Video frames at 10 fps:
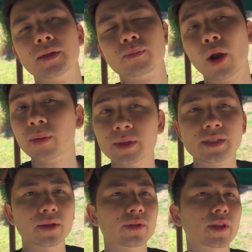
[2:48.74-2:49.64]
properly
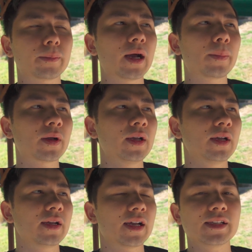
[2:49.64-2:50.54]
solder them up
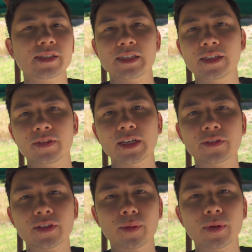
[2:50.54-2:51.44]
and see if any
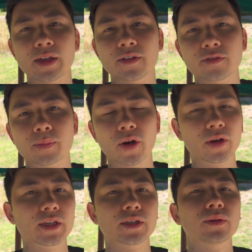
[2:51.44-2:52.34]
of them have
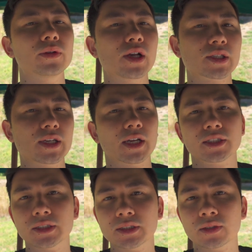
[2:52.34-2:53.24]
broken or lost
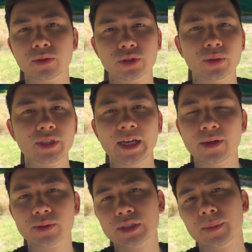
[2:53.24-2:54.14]
connection or shorted
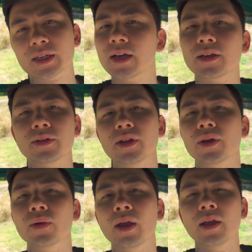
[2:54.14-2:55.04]
out or something, I don't
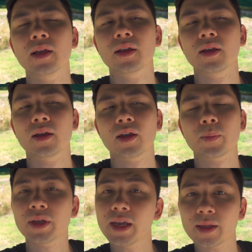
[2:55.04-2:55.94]
know.
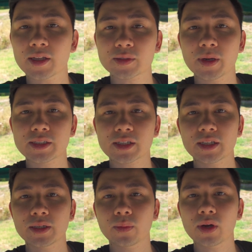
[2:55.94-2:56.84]
But yeah, that's
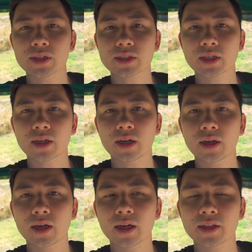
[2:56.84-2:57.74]
basically what
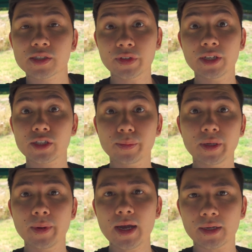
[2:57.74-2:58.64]
this video is going to be
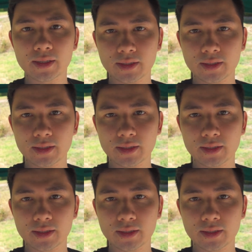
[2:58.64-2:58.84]
about.